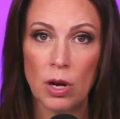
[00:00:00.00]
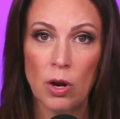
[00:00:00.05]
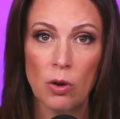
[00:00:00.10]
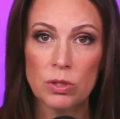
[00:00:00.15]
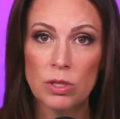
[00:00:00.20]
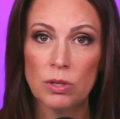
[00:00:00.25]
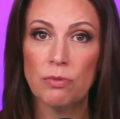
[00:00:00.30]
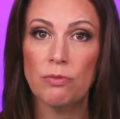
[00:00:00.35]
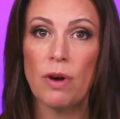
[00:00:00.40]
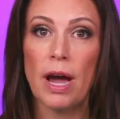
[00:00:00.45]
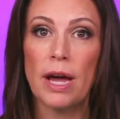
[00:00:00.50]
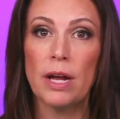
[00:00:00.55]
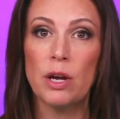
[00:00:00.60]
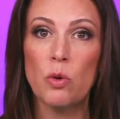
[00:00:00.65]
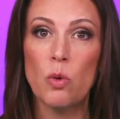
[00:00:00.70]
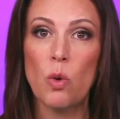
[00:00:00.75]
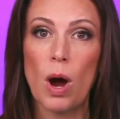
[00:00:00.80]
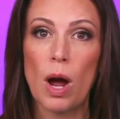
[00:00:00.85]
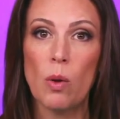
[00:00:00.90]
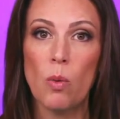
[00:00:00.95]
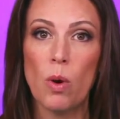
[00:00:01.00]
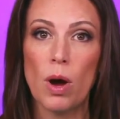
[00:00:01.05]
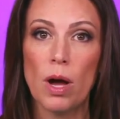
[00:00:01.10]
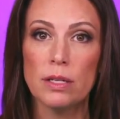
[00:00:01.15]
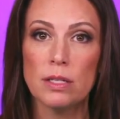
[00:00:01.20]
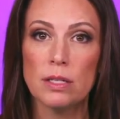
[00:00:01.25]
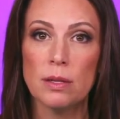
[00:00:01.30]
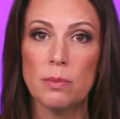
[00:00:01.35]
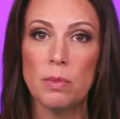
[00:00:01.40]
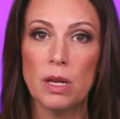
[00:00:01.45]
define who I
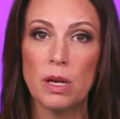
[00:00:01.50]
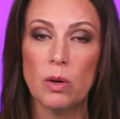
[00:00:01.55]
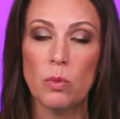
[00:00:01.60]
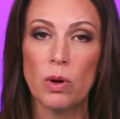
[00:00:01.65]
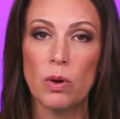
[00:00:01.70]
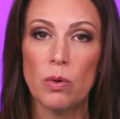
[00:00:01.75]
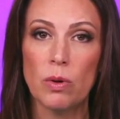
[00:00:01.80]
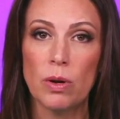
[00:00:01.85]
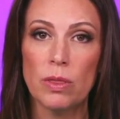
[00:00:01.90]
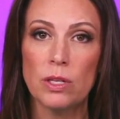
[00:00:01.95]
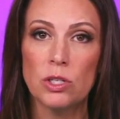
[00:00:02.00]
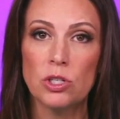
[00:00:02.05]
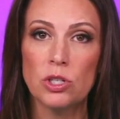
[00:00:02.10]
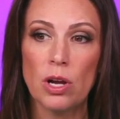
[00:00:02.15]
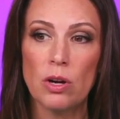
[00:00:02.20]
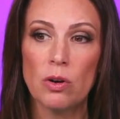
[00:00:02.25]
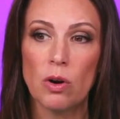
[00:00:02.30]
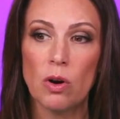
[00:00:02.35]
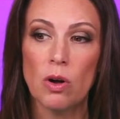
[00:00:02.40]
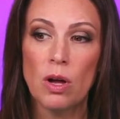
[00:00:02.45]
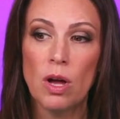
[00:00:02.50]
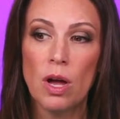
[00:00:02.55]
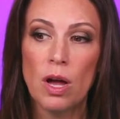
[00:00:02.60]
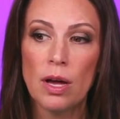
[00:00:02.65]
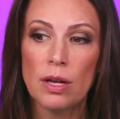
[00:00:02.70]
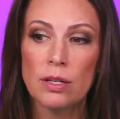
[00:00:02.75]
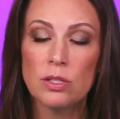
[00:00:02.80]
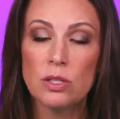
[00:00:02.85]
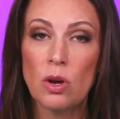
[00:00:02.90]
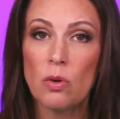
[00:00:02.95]
was the minute we were in the general.
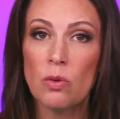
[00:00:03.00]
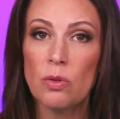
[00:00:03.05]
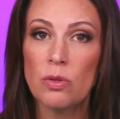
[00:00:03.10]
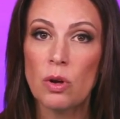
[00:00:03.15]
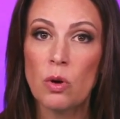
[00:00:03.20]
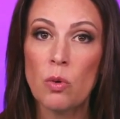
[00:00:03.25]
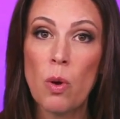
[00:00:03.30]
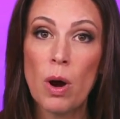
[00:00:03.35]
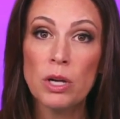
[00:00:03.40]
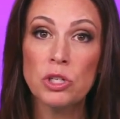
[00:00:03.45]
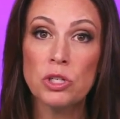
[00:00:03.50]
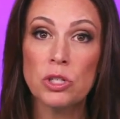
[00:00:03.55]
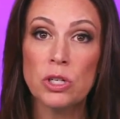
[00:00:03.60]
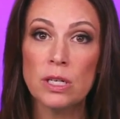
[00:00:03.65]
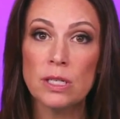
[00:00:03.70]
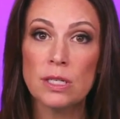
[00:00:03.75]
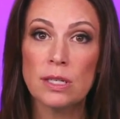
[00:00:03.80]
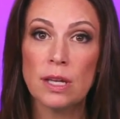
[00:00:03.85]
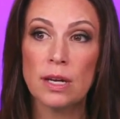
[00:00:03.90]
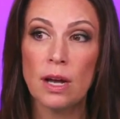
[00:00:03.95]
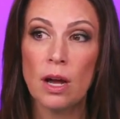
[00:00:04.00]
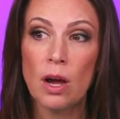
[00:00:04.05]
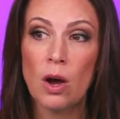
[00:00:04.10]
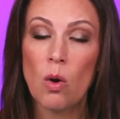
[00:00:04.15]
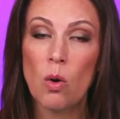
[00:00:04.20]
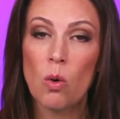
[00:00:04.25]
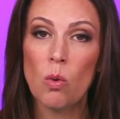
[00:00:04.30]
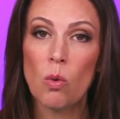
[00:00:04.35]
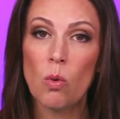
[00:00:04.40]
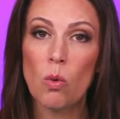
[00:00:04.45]
So the question is then,
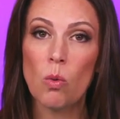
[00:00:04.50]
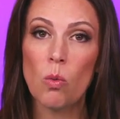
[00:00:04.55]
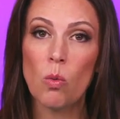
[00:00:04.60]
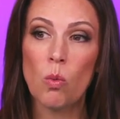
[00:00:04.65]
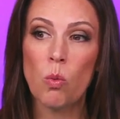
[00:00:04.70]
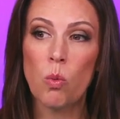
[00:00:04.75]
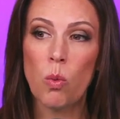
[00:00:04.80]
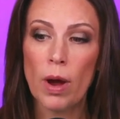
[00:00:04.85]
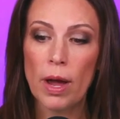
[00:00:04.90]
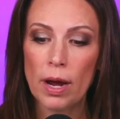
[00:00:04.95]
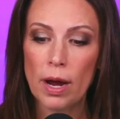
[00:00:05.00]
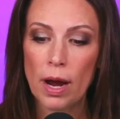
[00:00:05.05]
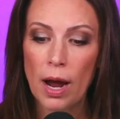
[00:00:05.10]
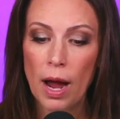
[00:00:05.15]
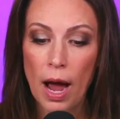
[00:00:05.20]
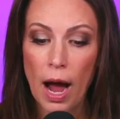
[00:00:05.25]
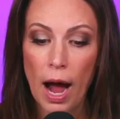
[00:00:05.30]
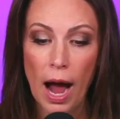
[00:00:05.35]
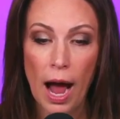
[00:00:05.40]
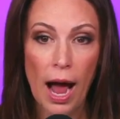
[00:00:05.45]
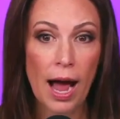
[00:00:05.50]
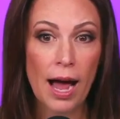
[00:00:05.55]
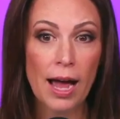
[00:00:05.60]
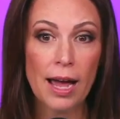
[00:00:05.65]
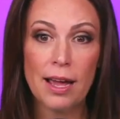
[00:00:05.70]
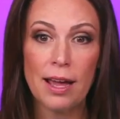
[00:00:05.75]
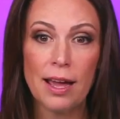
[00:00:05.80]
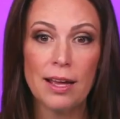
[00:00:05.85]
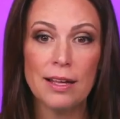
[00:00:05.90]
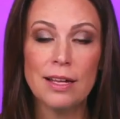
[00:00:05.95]

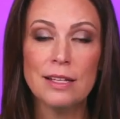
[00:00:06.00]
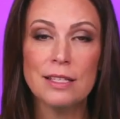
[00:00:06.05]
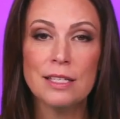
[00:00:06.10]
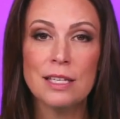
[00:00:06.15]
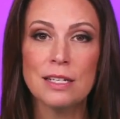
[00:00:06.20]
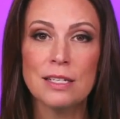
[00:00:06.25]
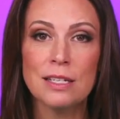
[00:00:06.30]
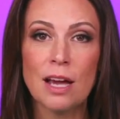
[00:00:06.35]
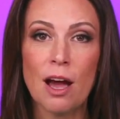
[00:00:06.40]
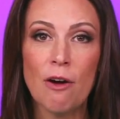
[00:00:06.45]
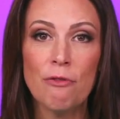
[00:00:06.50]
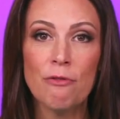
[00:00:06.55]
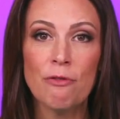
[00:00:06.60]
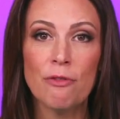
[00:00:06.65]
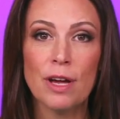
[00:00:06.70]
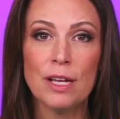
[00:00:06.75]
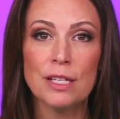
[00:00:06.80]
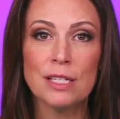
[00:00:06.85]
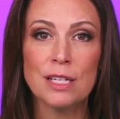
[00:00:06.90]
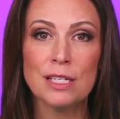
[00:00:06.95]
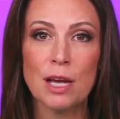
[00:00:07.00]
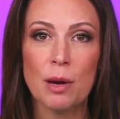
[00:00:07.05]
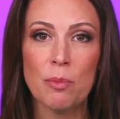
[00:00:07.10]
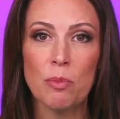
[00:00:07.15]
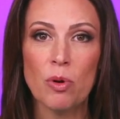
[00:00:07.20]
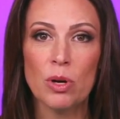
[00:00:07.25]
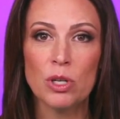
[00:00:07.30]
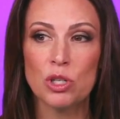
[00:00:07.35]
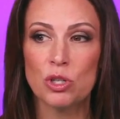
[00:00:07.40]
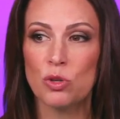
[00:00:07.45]
it's a
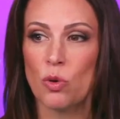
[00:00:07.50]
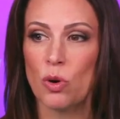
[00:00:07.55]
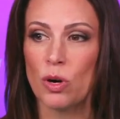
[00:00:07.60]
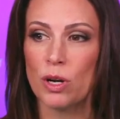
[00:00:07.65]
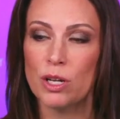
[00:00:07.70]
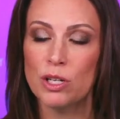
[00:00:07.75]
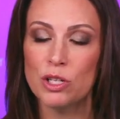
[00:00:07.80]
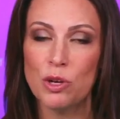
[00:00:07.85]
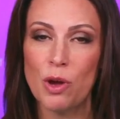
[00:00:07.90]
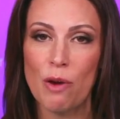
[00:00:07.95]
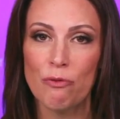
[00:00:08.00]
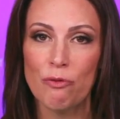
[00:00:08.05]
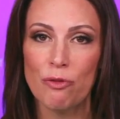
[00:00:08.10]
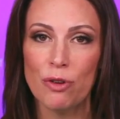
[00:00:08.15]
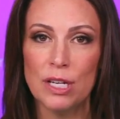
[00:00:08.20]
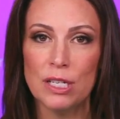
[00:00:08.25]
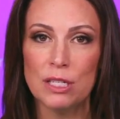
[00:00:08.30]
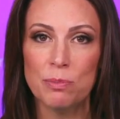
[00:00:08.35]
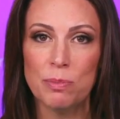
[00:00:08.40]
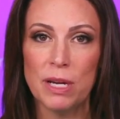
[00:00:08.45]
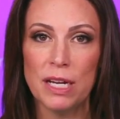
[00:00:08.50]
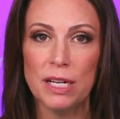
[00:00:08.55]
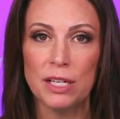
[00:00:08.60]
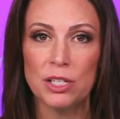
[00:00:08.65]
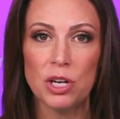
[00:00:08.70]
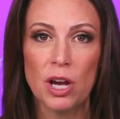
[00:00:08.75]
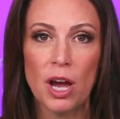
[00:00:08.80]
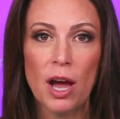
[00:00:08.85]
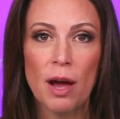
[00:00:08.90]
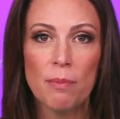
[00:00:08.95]
double-edged sword, because you have free
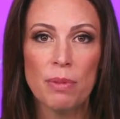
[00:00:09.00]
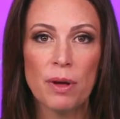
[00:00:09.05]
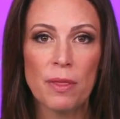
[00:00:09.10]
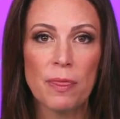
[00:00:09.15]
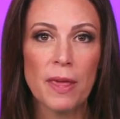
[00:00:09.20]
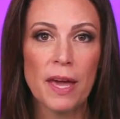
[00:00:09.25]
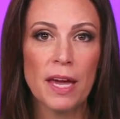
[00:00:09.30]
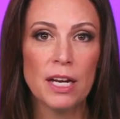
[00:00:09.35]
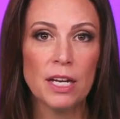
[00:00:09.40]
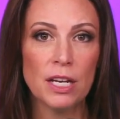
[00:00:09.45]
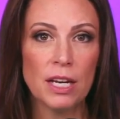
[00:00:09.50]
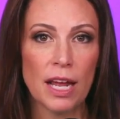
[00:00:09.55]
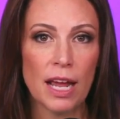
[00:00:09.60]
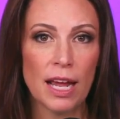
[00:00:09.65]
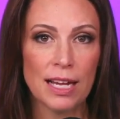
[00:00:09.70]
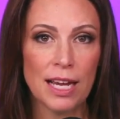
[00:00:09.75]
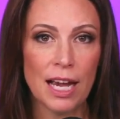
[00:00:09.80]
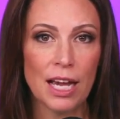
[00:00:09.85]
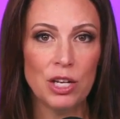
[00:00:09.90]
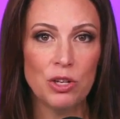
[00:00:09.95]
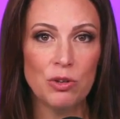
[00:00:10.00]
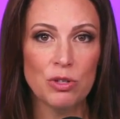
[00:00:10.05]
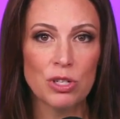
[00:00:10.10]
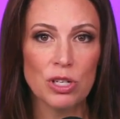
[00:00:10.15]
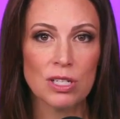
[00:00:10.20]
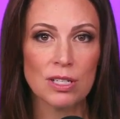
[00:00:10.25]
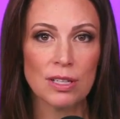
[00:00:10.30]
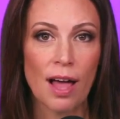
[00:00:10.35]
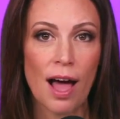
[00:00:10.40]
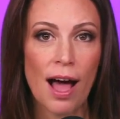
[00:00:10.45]
speech, but then can you
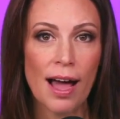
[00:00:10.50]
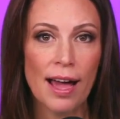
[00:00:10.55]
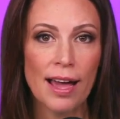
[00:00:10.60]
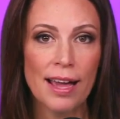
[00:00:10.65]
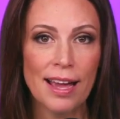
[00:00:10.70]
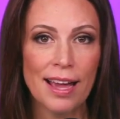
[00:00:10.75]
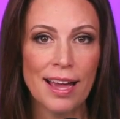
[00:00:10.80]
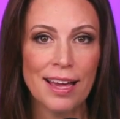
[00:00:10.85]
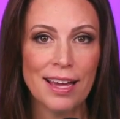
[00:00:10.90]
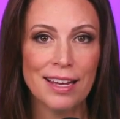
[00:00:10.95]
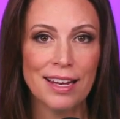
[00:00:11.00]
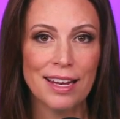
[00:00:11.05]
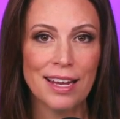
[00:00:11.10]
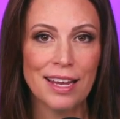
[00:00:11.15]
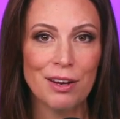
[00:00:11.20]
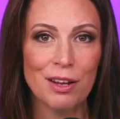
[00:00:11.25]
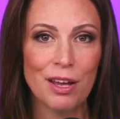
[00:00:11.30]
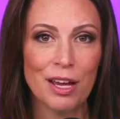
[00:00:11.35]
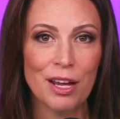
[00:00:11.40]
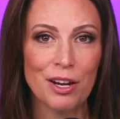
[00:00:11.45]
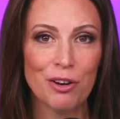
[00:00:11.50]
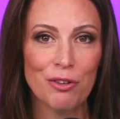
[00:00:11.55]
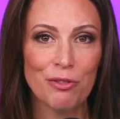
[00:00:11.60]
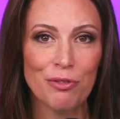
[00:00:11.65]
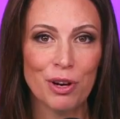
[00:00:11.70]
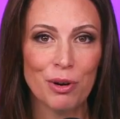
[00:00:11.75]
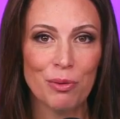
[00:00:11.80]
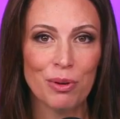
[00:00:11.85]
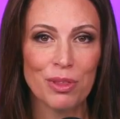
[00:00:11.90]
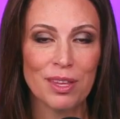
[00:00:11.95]
just lie and
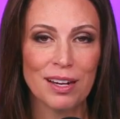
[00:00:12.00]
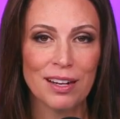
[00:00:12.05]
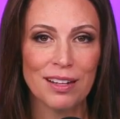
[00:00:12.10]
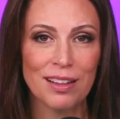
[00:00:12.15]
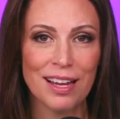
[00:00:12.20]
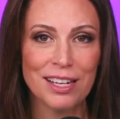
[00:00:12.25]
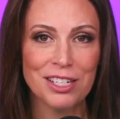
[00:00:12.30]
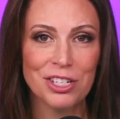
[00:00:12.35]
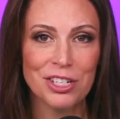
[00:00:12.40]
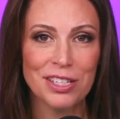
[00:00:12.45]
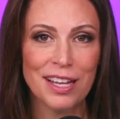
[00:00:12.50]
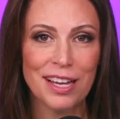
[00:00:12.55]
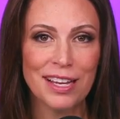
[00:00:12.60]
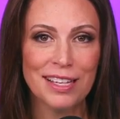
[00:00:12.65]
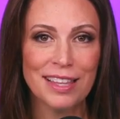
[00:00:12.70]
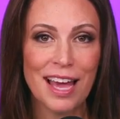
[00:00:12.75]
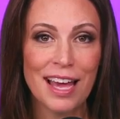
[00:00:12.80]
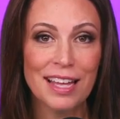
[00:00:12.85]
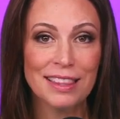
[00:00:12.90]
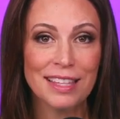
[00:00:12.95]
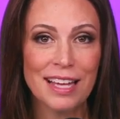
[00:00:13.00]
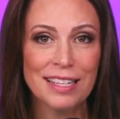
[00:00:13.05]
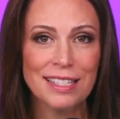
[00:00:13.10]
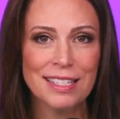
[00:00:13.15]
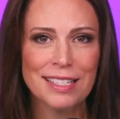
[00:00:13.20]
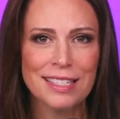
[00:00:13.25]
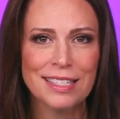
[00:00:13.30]
interfere with an election like that? I